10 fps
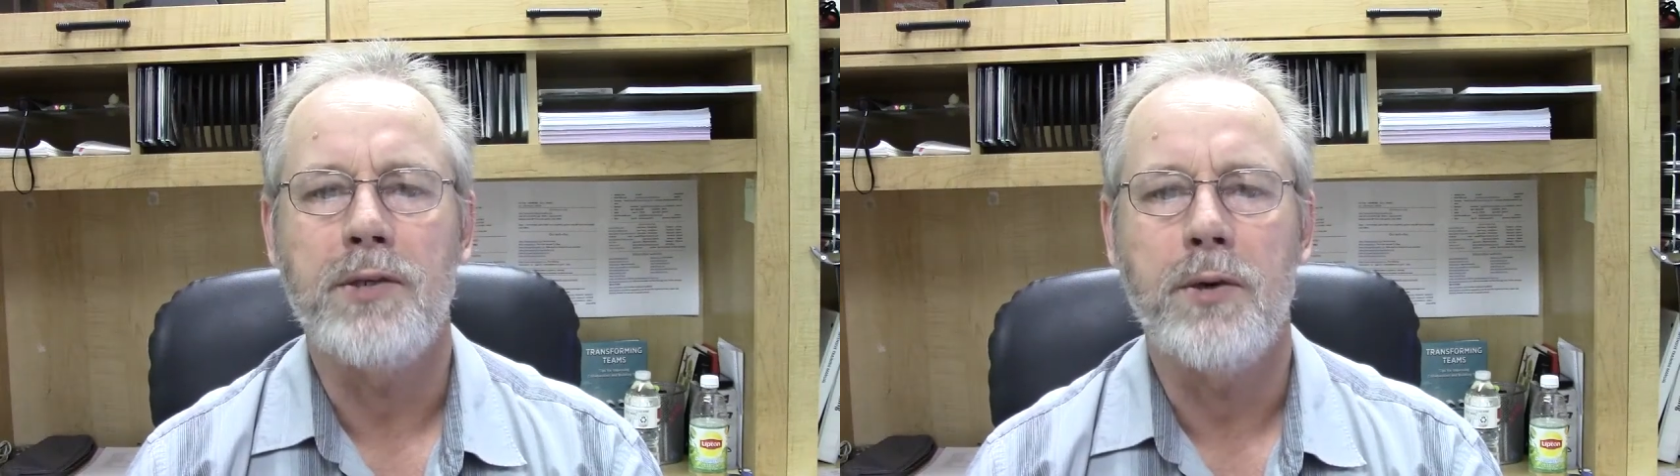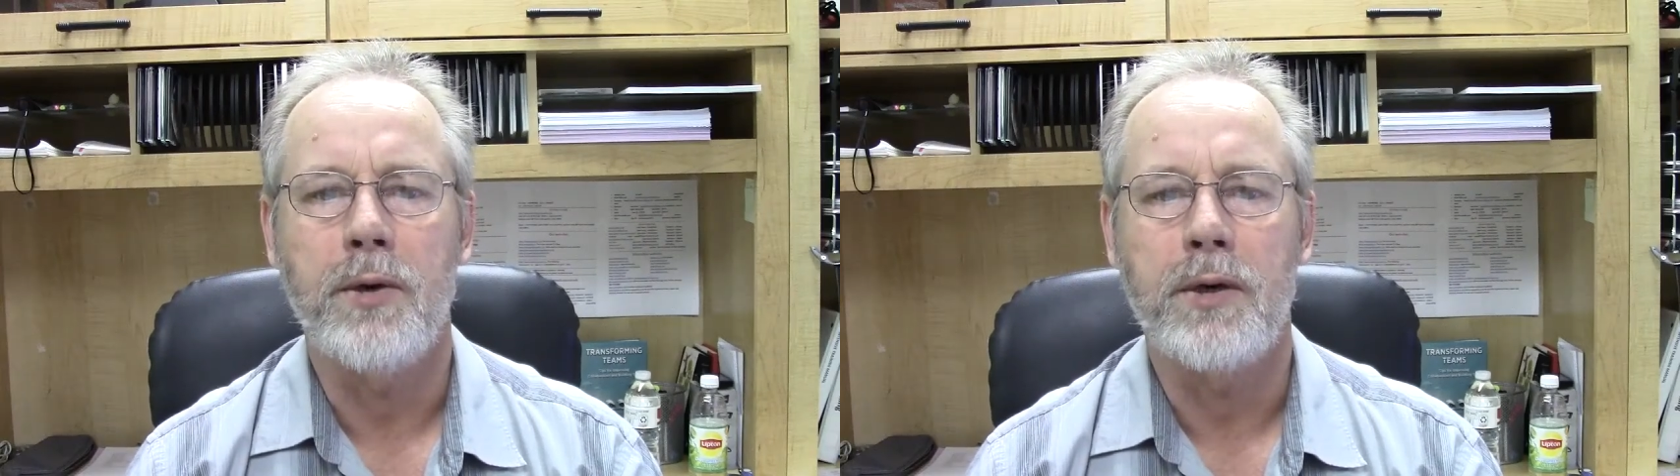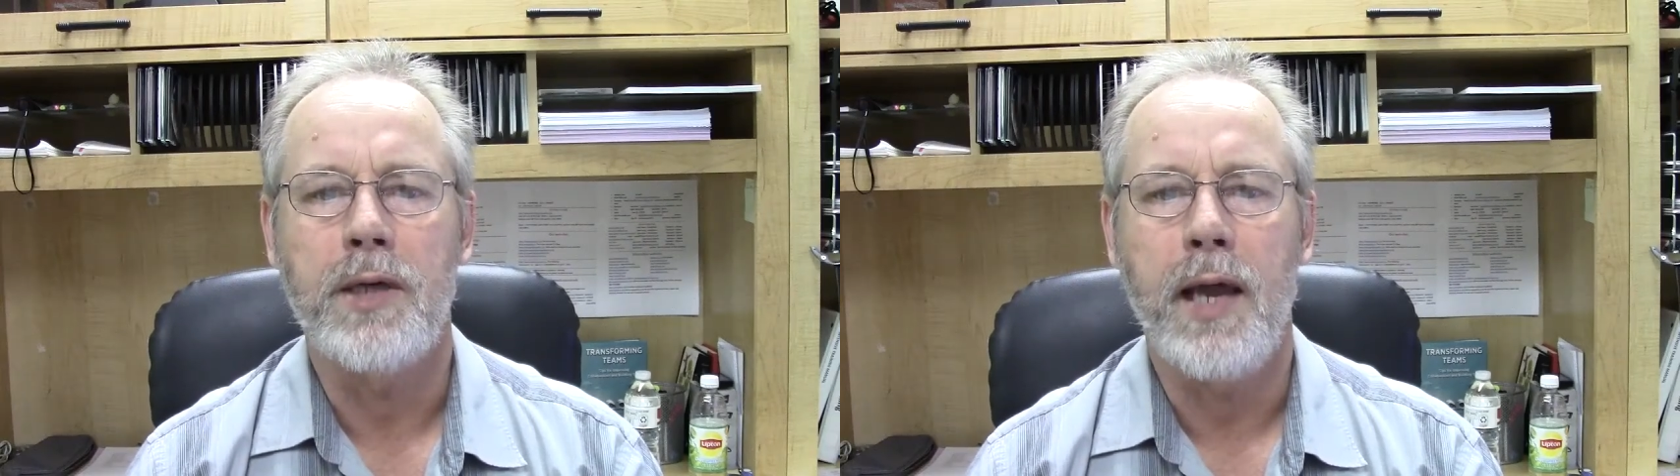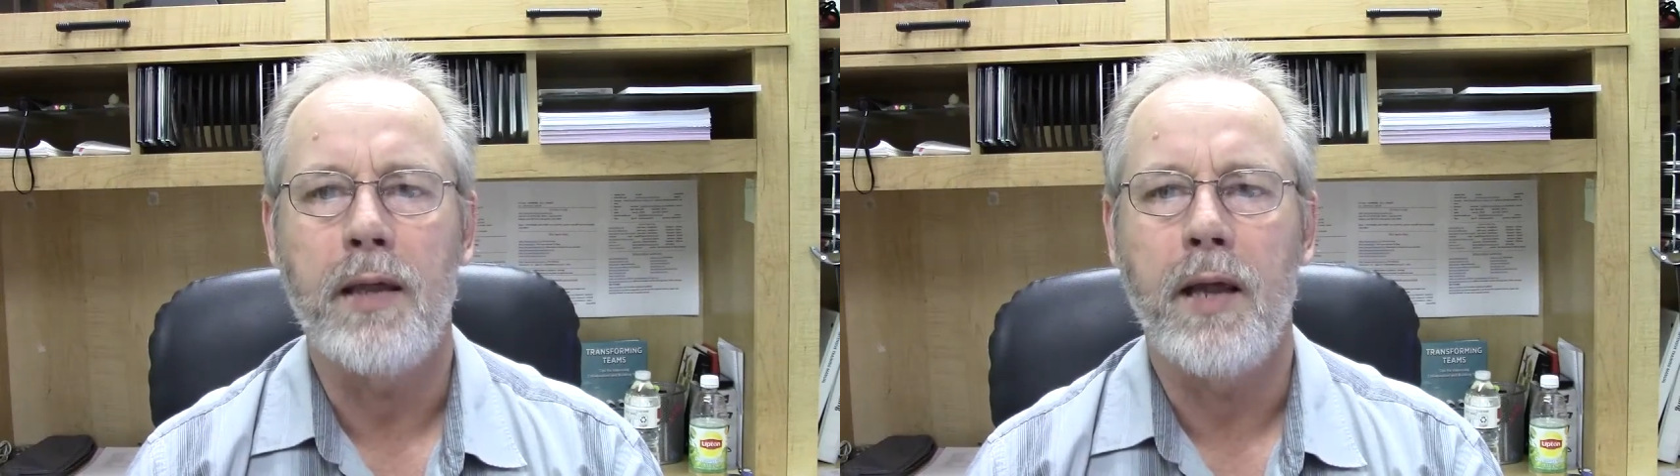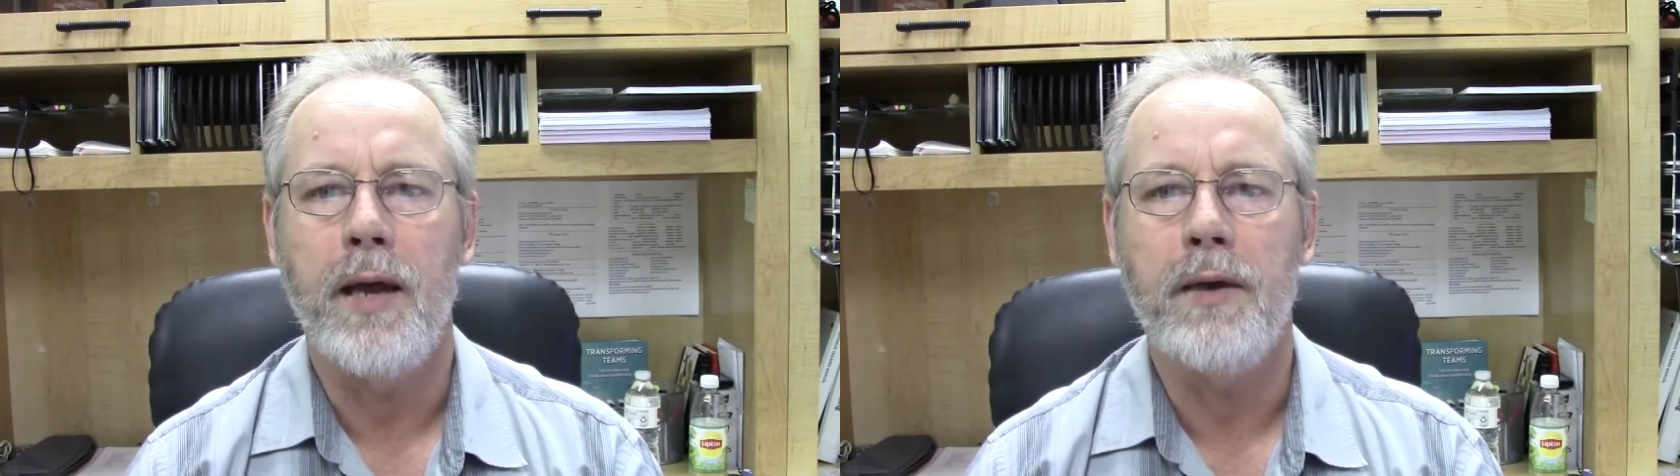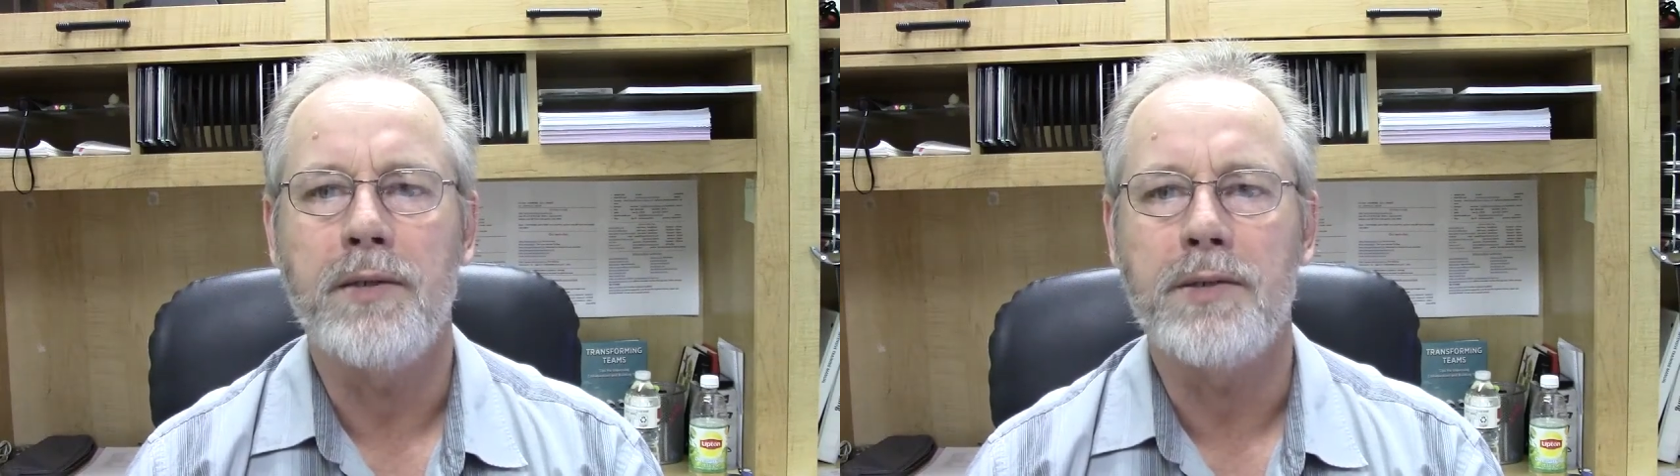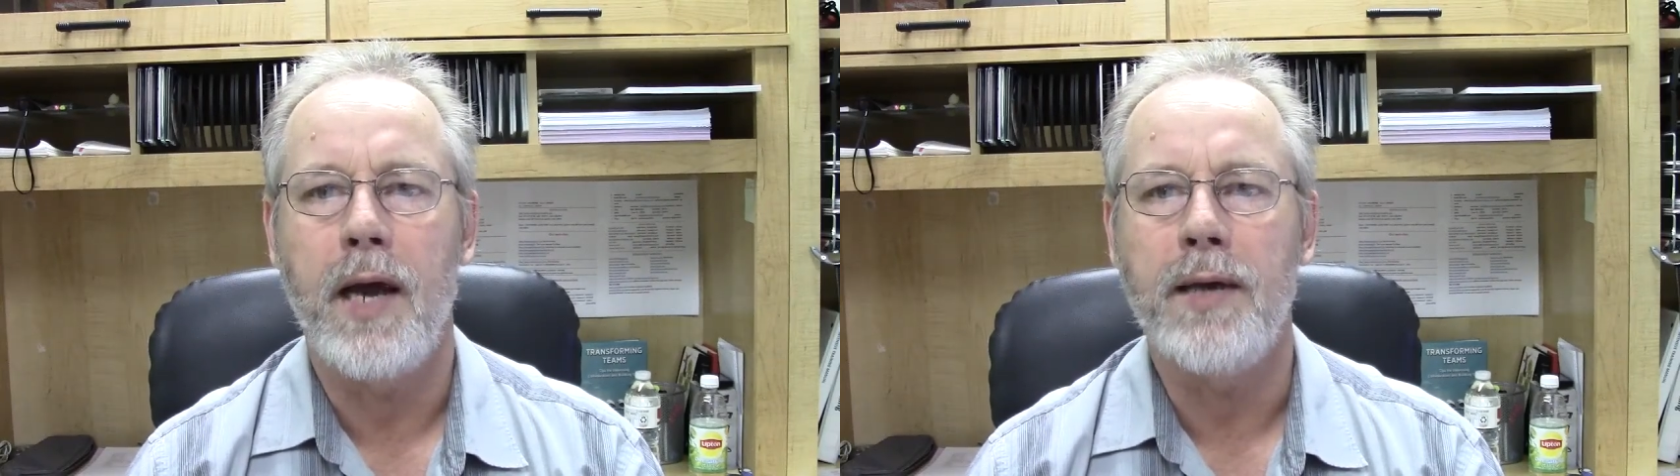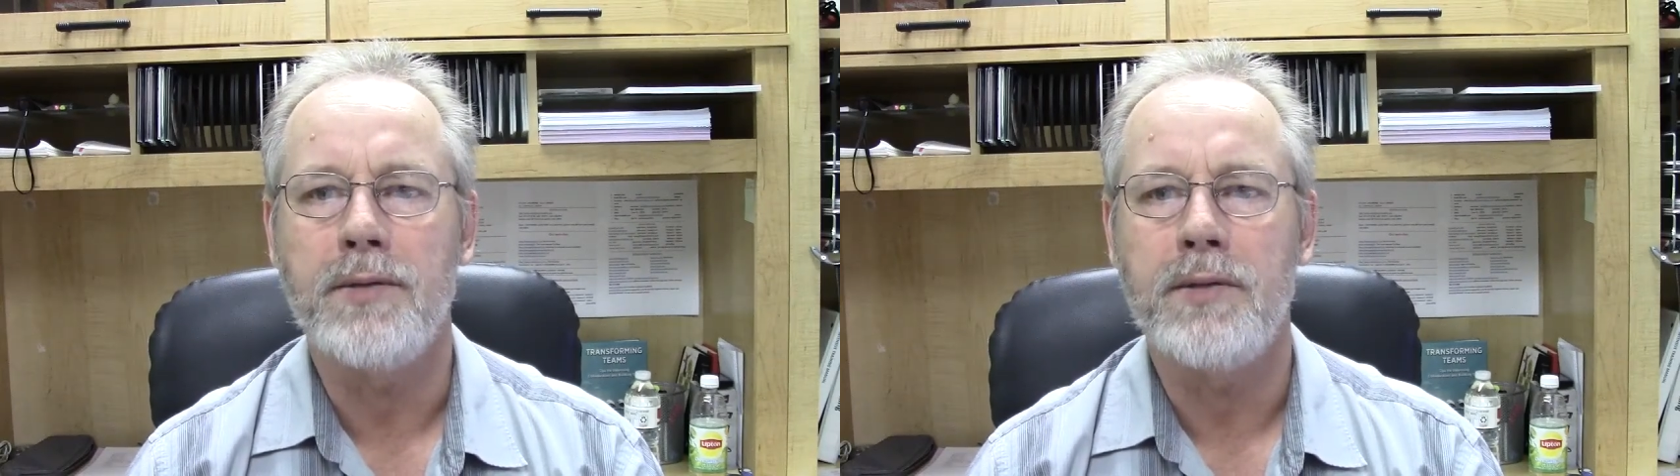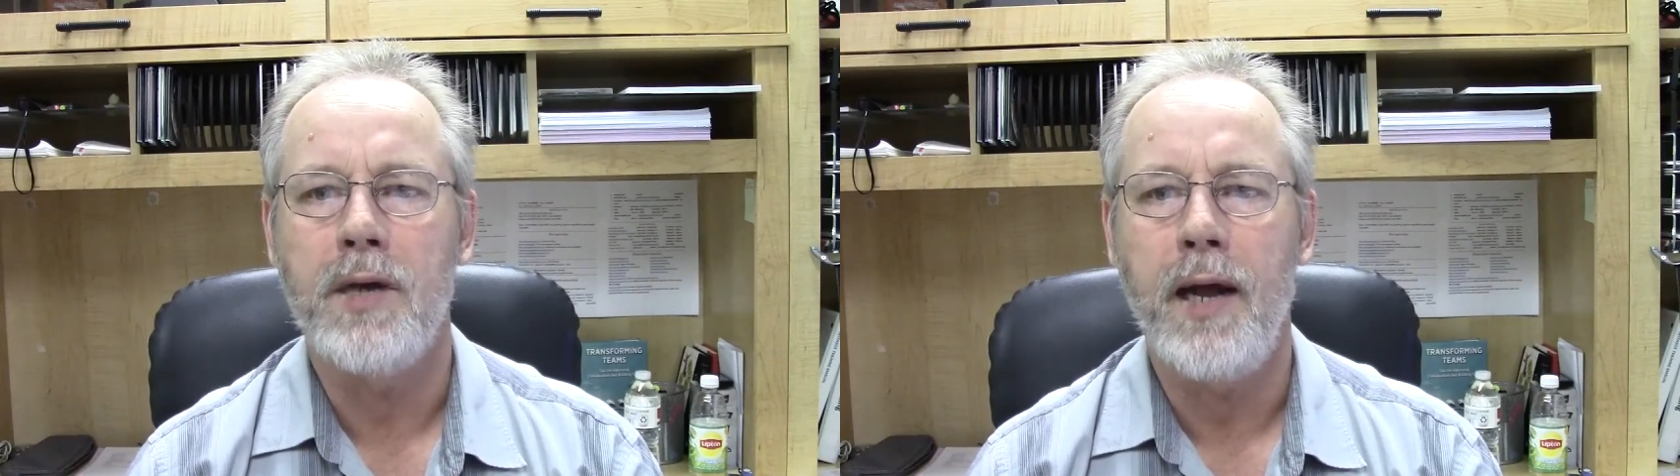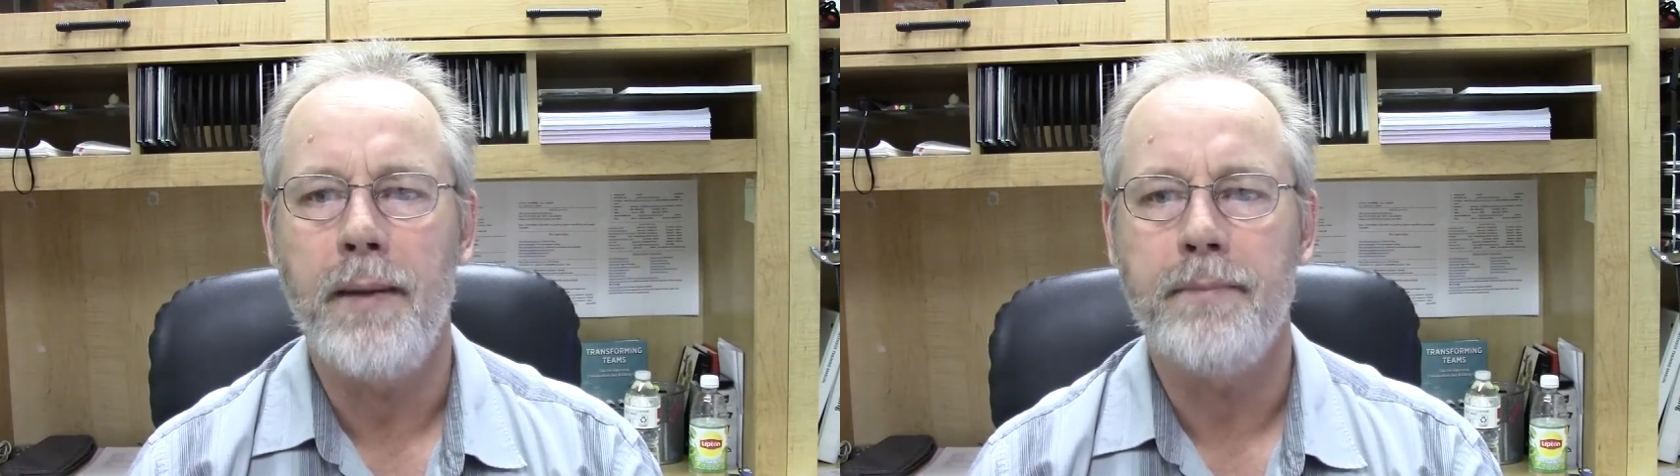your can liner size and
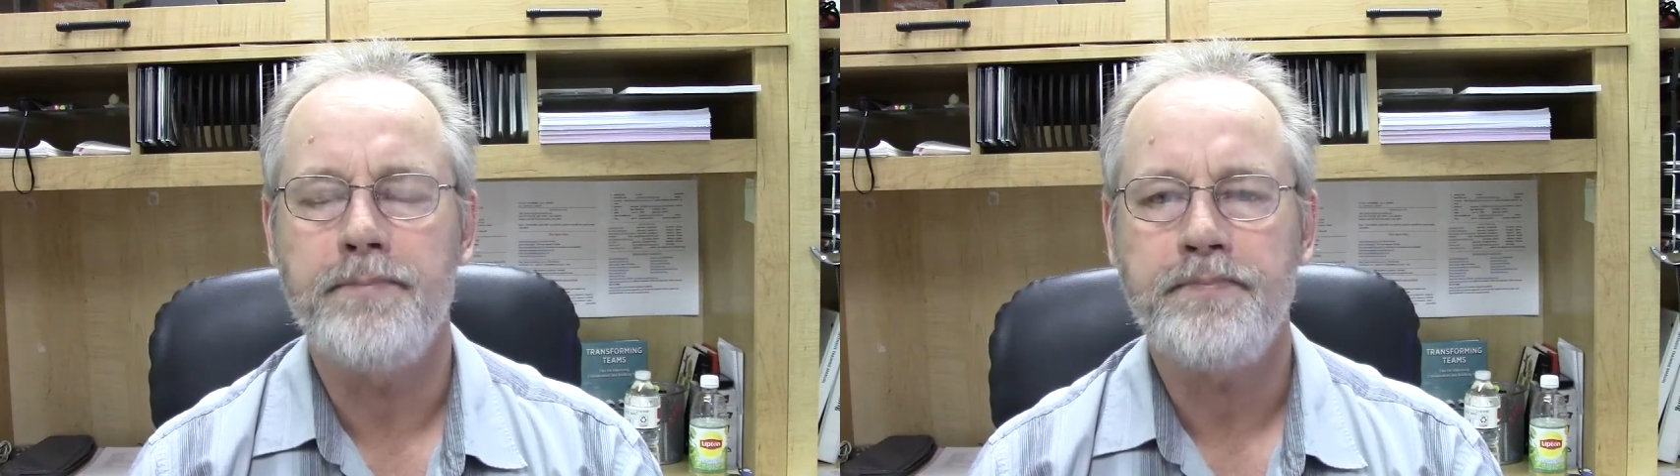type.